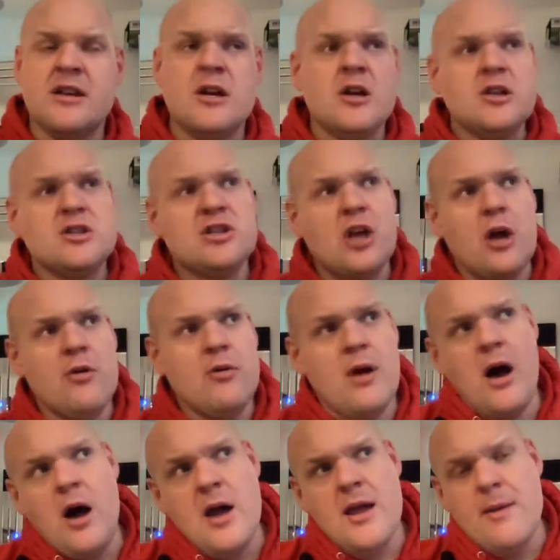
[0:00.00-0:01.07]
So
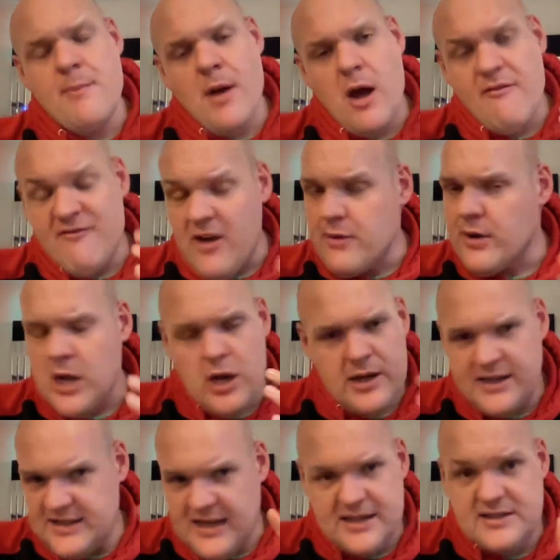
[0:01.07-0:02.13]
I am very early
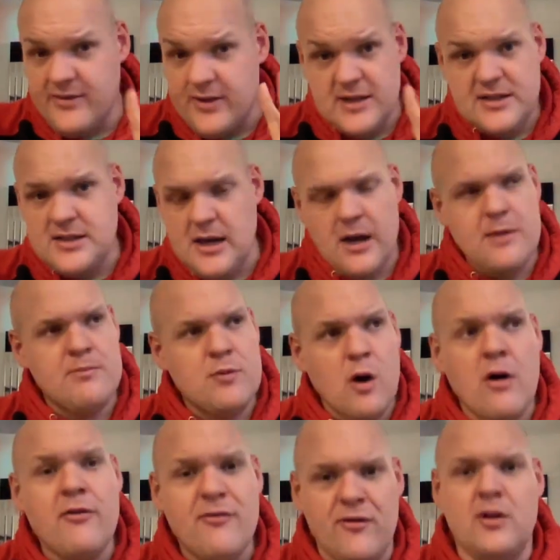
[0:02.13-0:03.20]
days in this. I'm not a
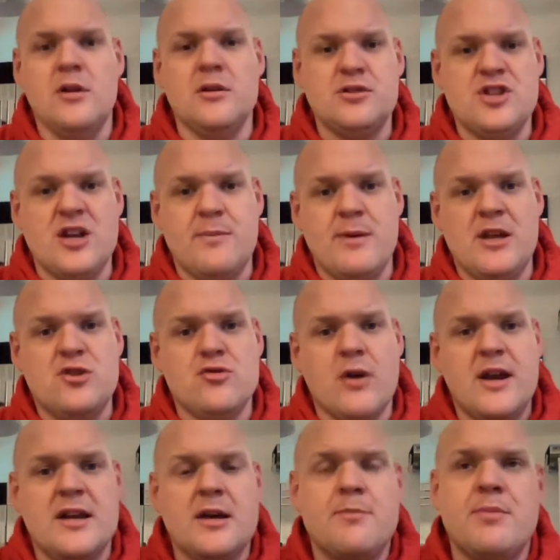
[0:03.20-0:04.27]
full GP
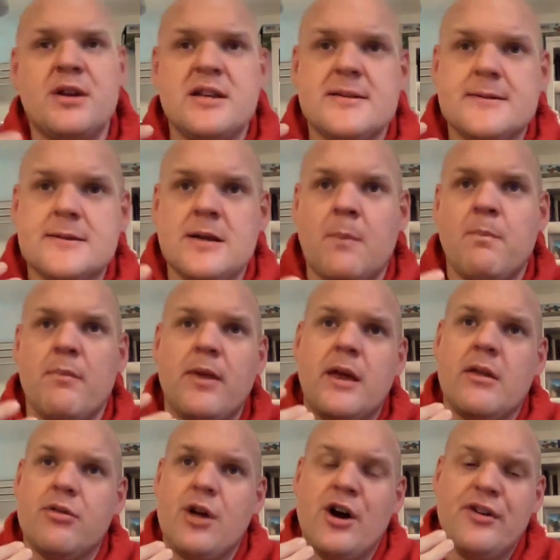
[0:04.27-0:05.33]
trainer, but it's something
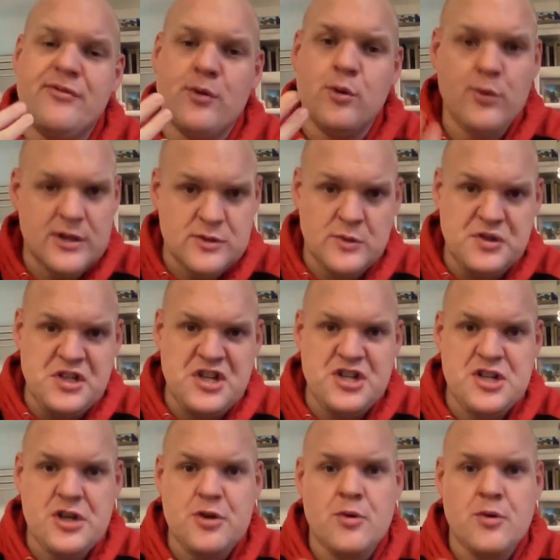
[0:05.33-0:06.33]
that I've always wanted to do.